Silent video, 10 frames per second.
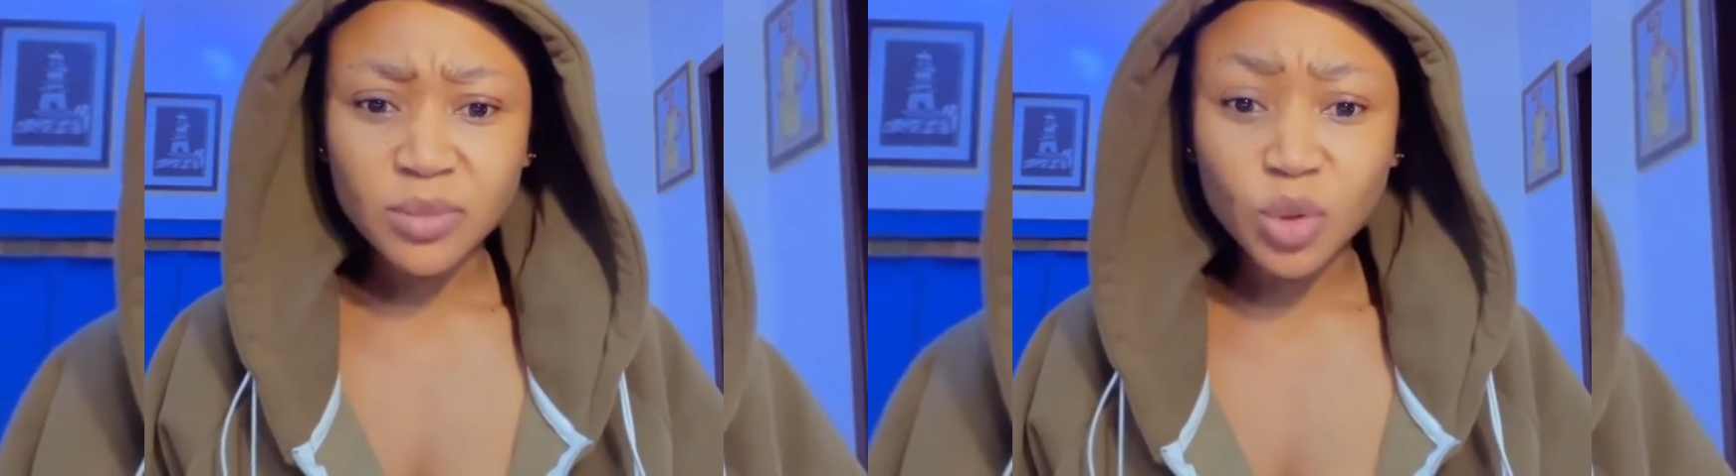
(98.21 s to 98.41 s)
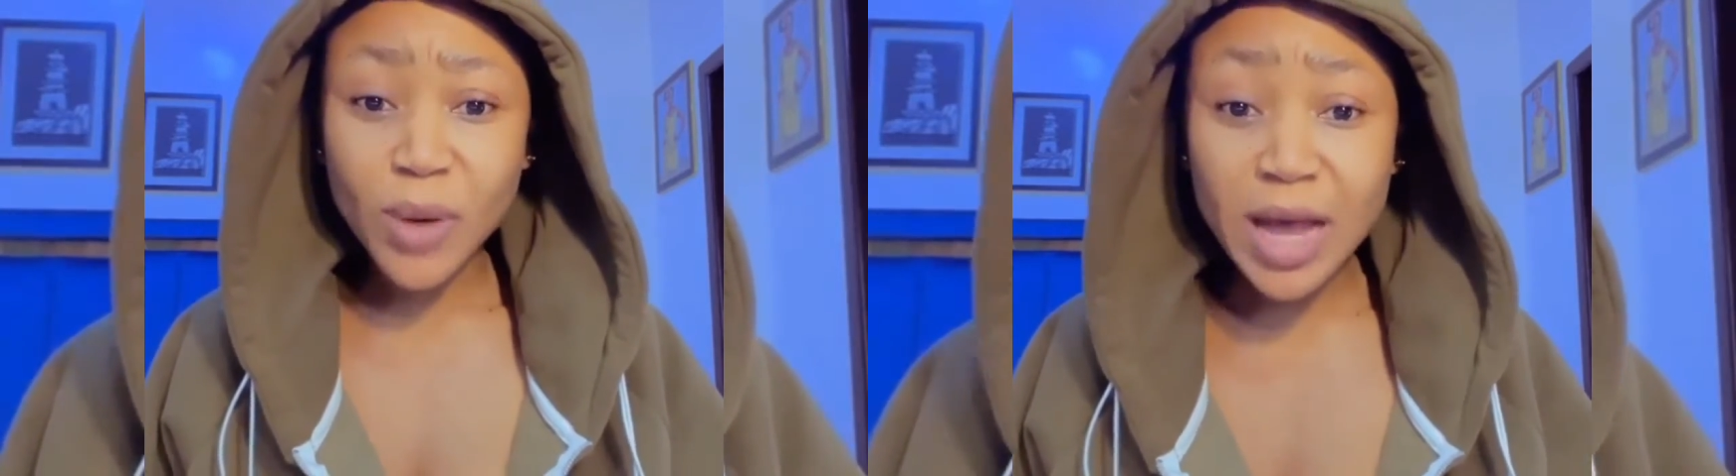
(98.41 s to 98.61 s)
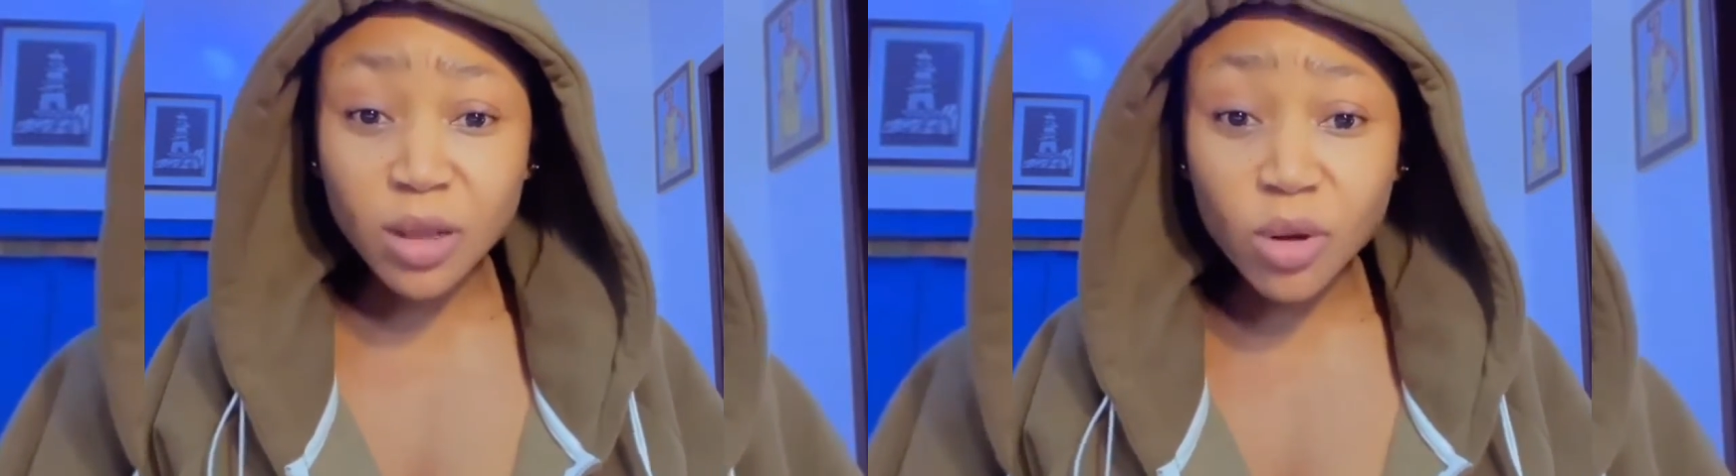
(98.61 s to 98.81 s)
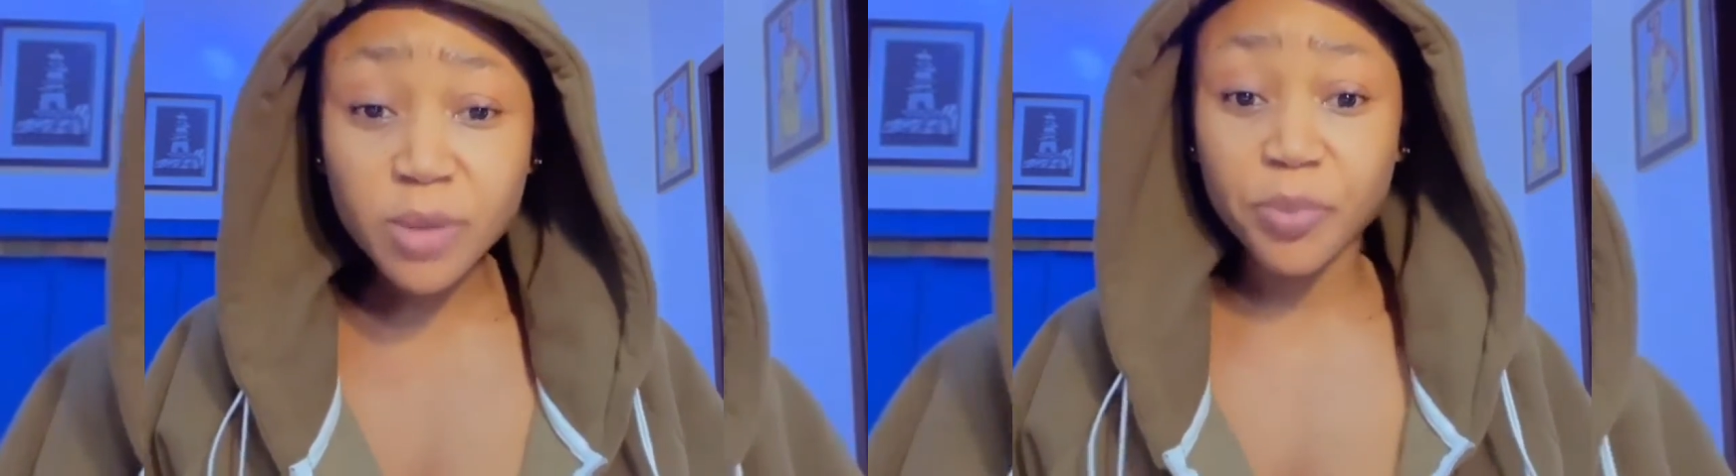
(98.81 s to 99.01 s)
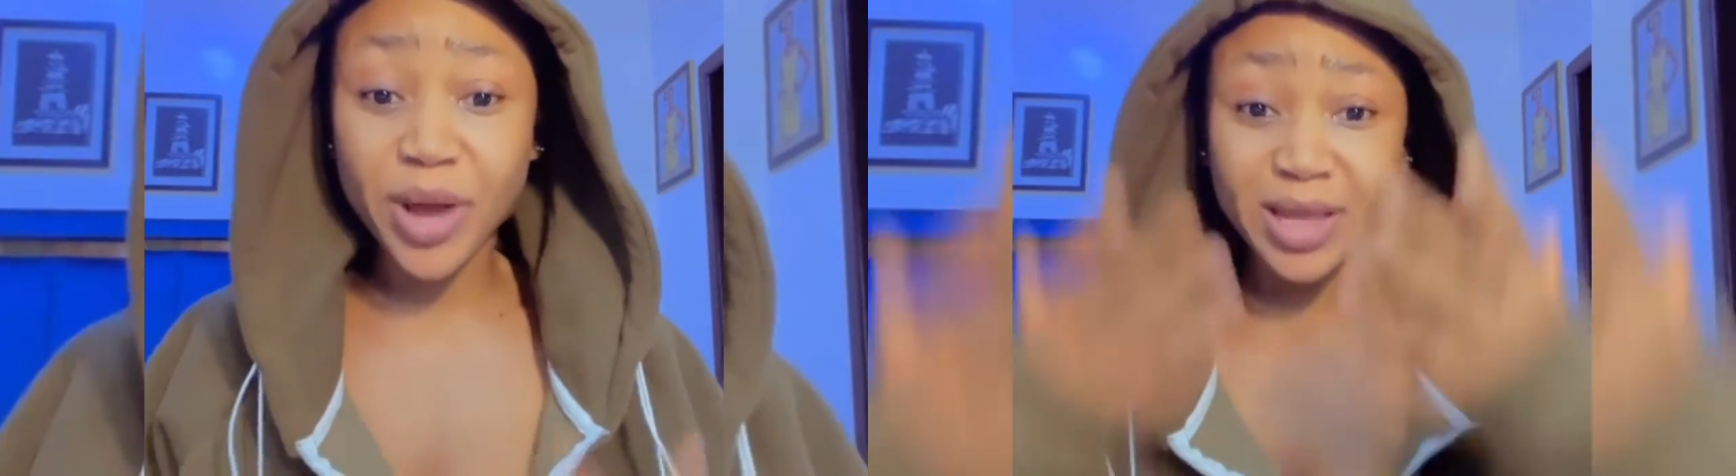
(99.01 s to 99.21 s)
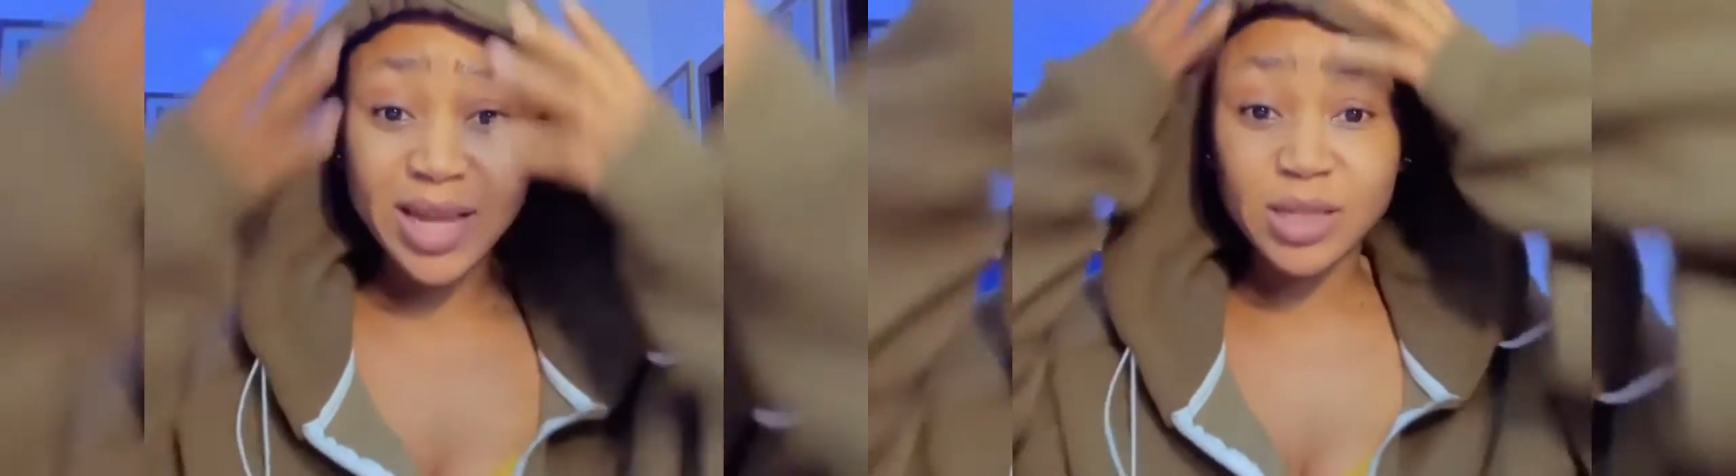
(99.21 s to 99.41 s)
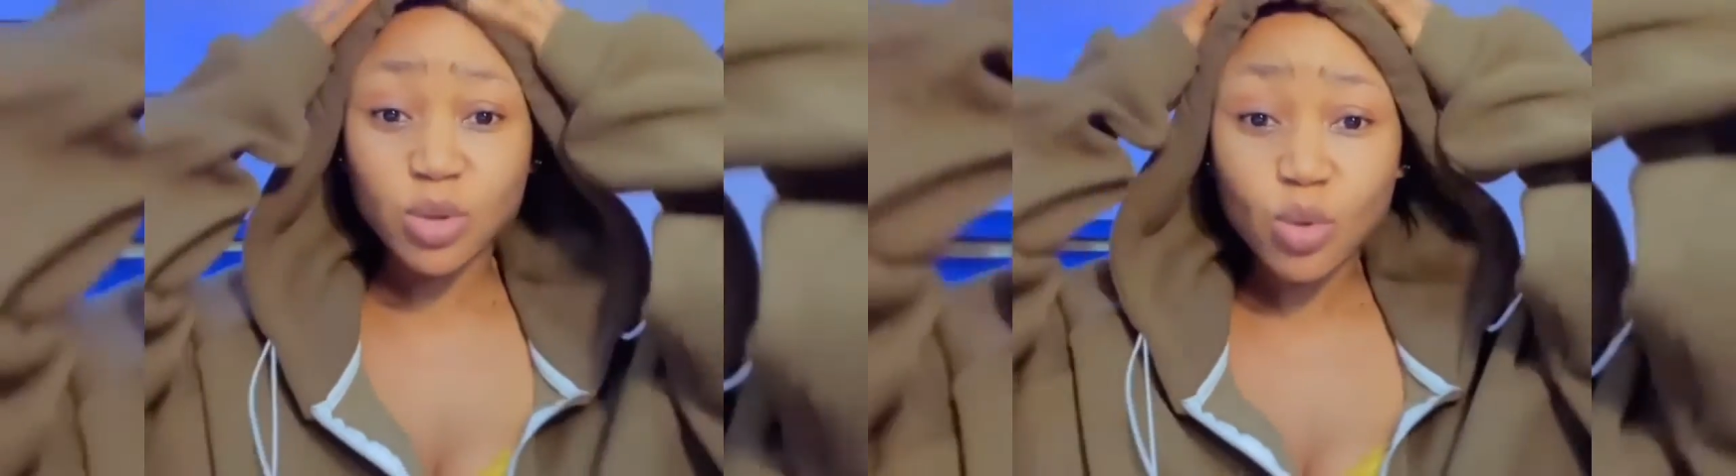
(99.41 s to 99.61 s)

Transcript: Do I look pregnant?